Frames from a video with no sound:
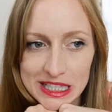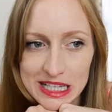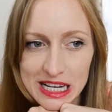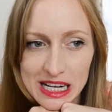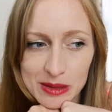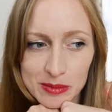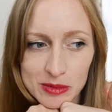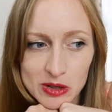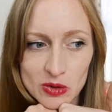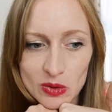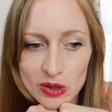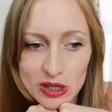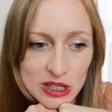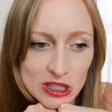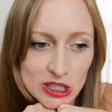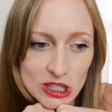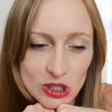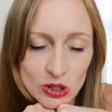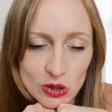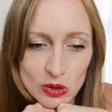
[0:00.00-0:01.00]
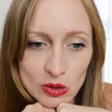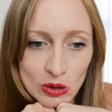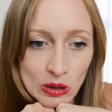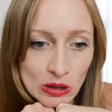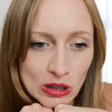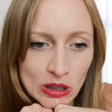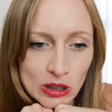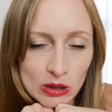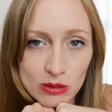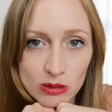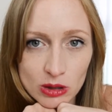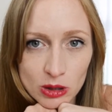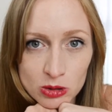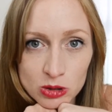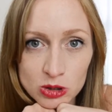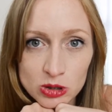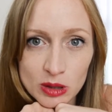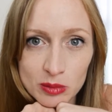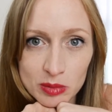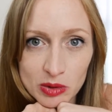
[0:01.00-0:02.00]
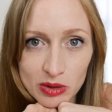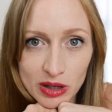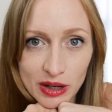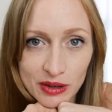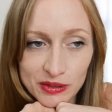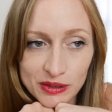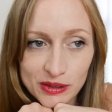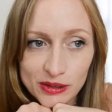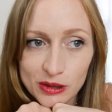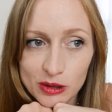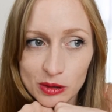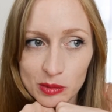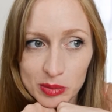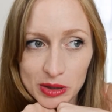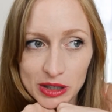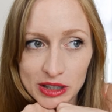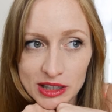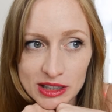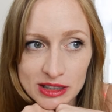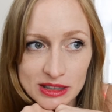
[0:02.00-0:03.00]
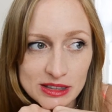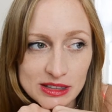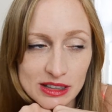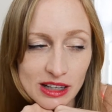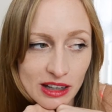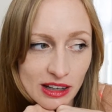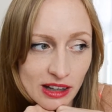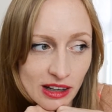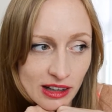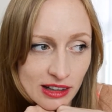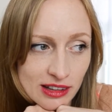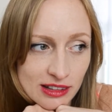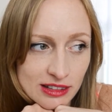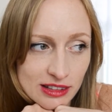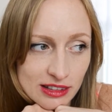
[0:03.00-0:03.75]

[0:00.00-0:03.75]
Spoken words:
I'm going to road trip around a little bit and